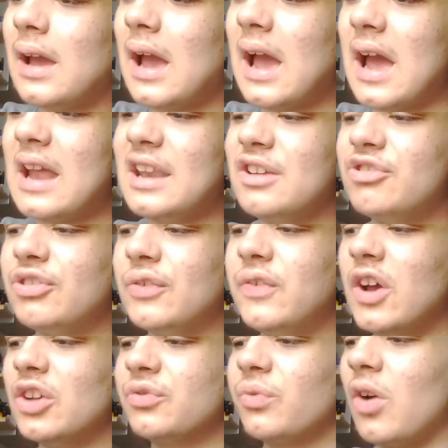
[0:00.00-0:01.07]
And here's the
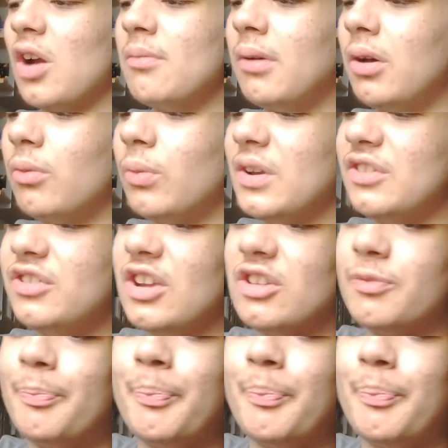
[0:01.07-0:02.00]
first robot, which is